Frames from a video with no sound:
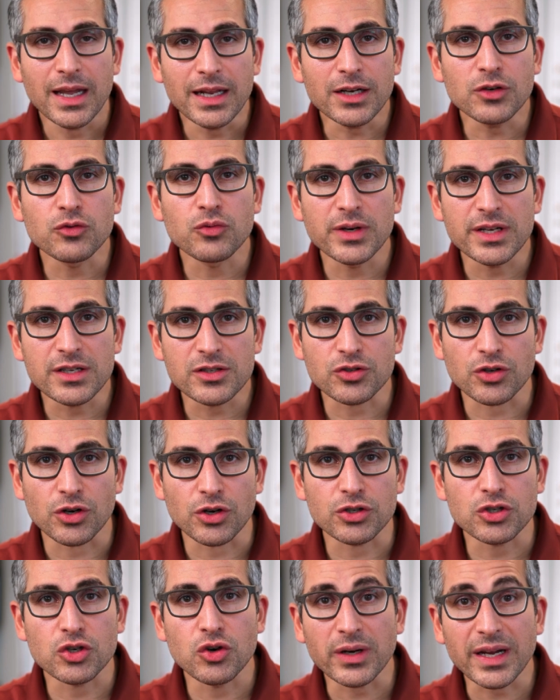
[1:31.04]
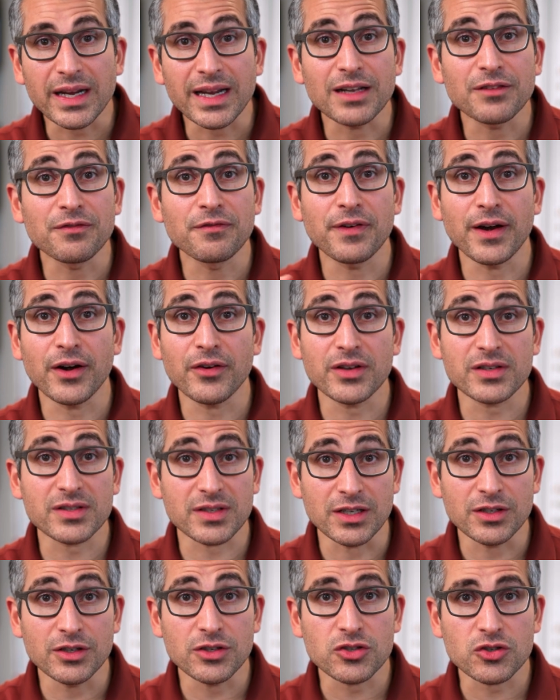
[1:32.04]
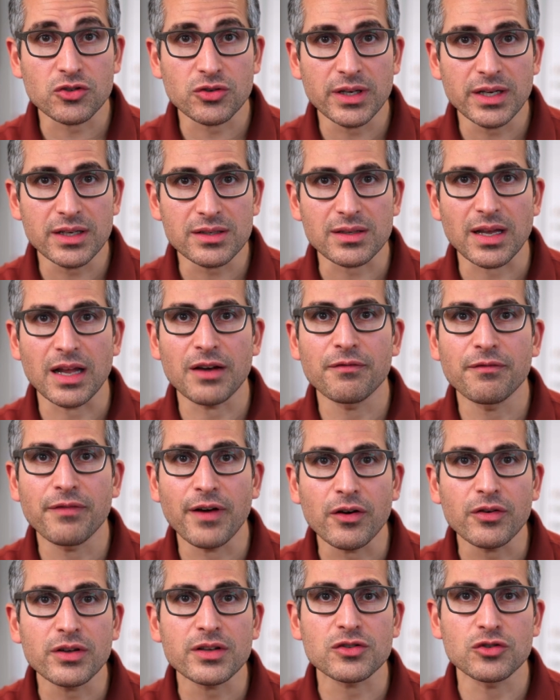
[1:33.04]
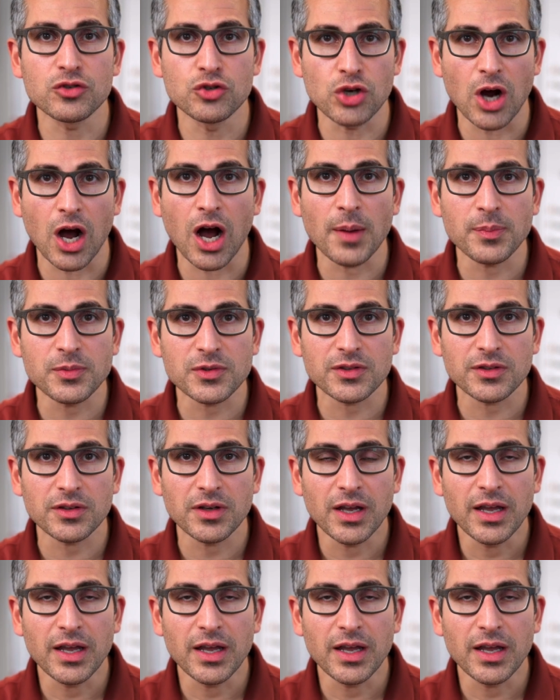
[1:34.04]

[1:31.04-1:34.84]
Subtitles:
did research looking at various industries and various jobs